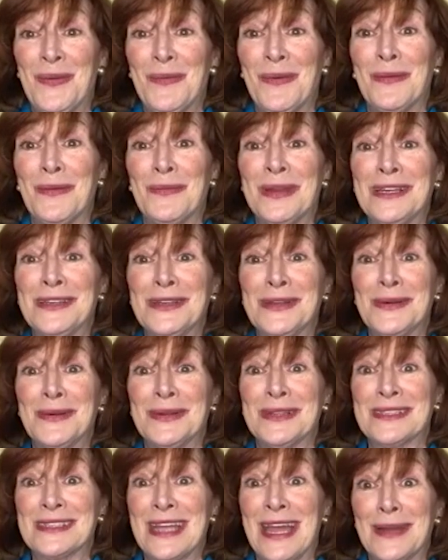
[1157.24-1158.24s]
what we do
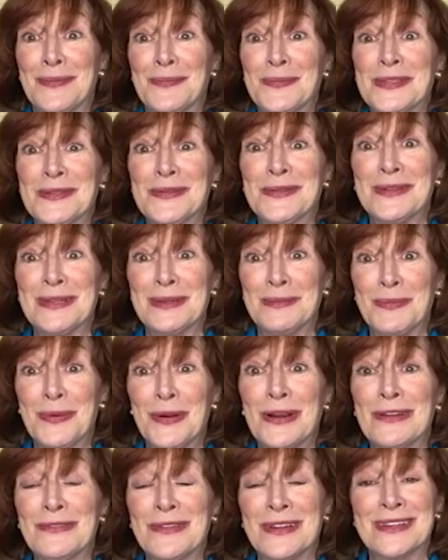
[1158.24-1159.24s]
is absolutely
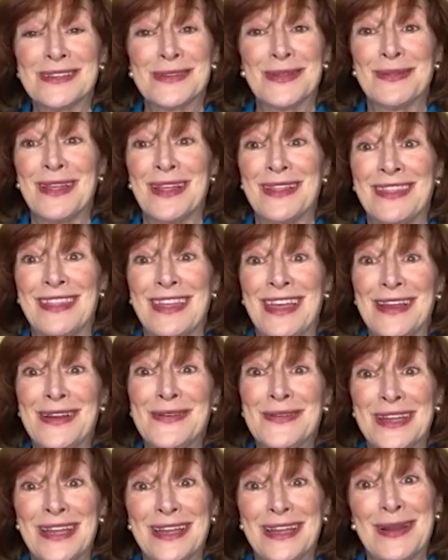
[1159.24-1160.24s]
perfect so that they
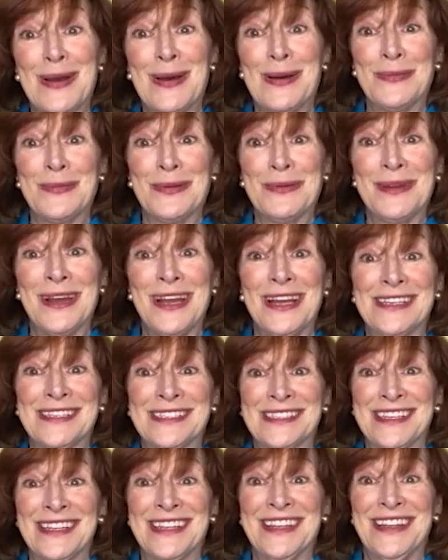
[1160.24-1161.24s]
don't get
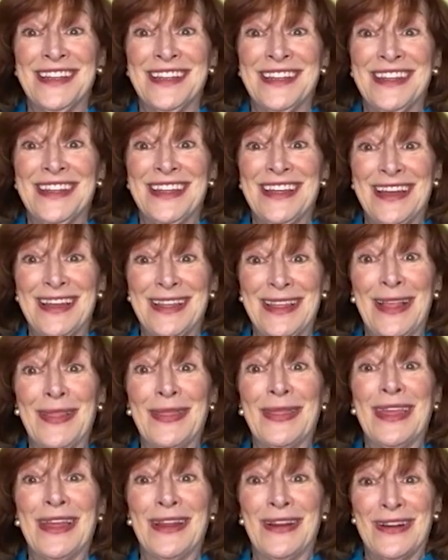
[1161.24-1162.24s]
compromised
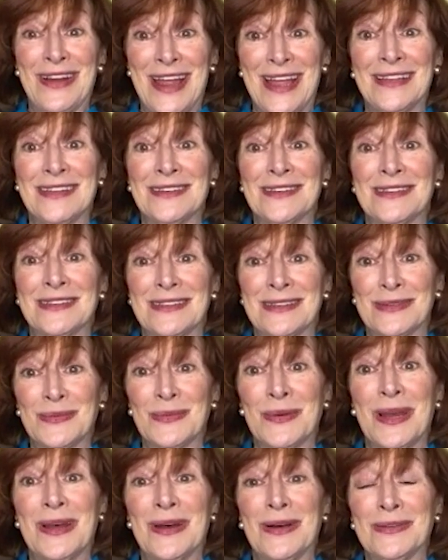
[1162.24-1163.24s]
at their ends as
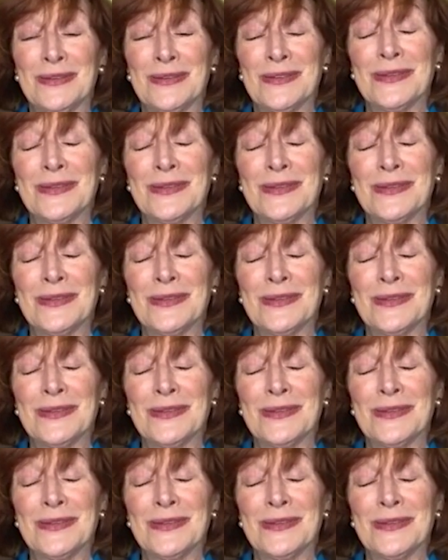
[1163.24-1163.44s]
well.